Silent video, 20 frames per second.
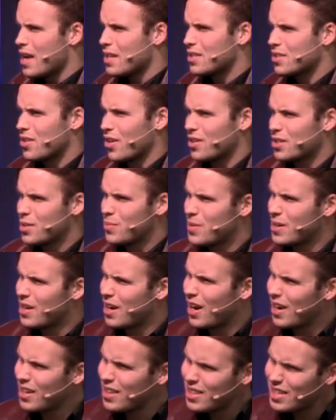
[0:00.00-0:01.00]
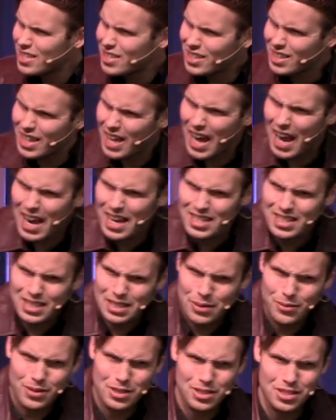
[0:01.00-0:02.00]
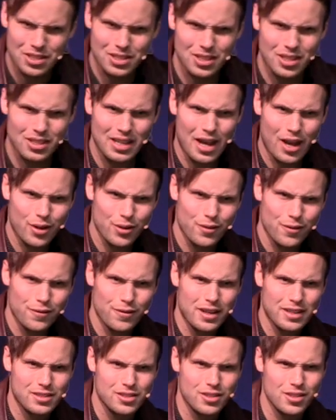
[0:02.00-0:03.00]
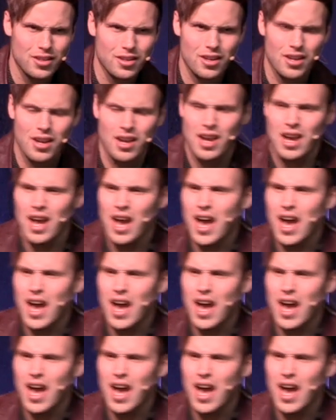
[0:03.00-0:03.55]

and start to be kind of these lies that we just allow to fester